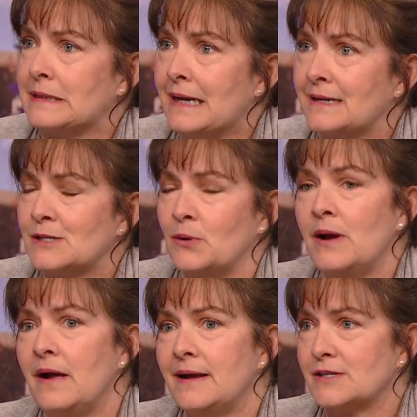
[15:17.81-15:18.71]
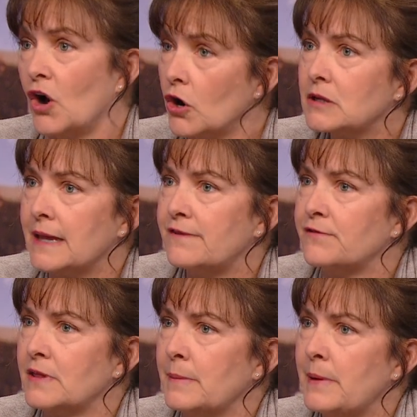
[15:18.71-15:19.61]
leg. So it's a hard life
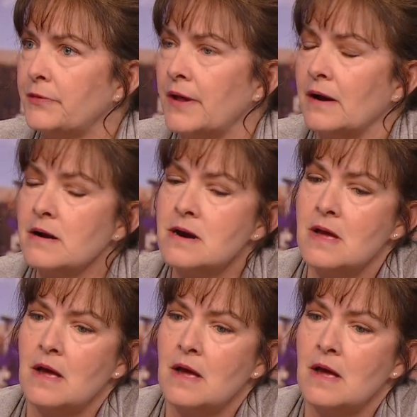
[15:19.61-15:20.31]
for them out there.